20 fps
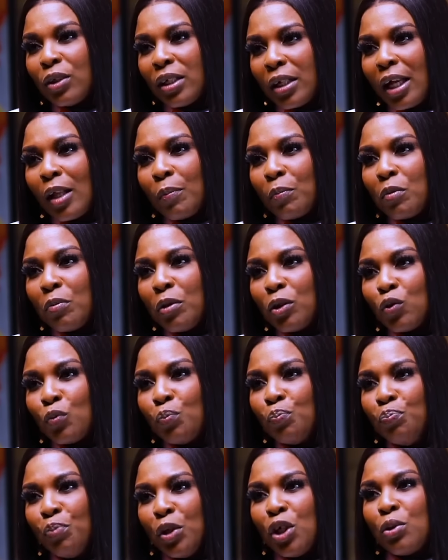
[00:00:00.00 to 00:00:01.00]
he was helping me
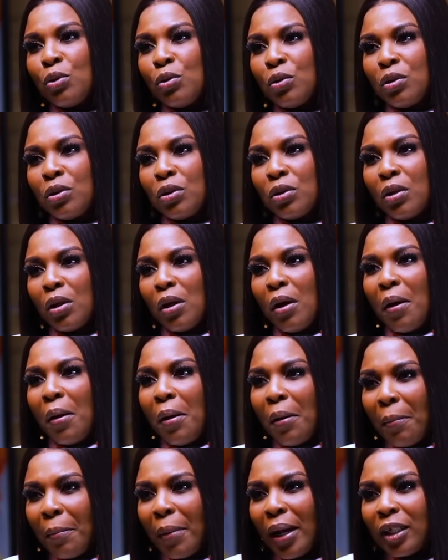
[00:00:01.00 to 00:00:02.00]
to build
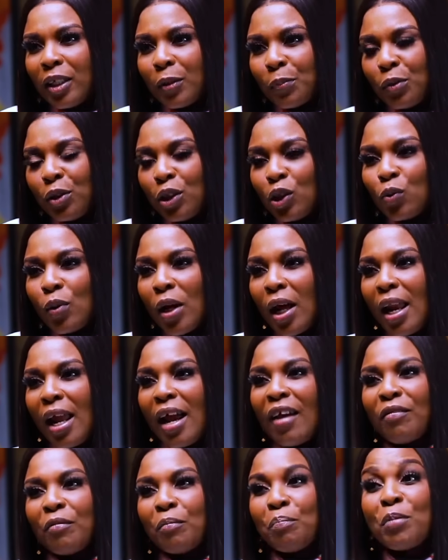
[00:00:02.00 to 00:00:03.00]
my spiritual
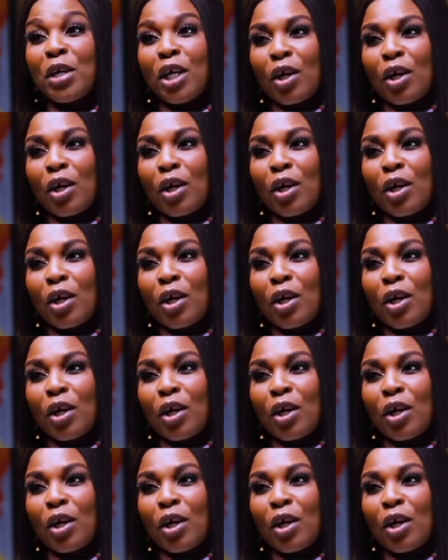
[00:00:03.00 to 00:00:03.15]
life.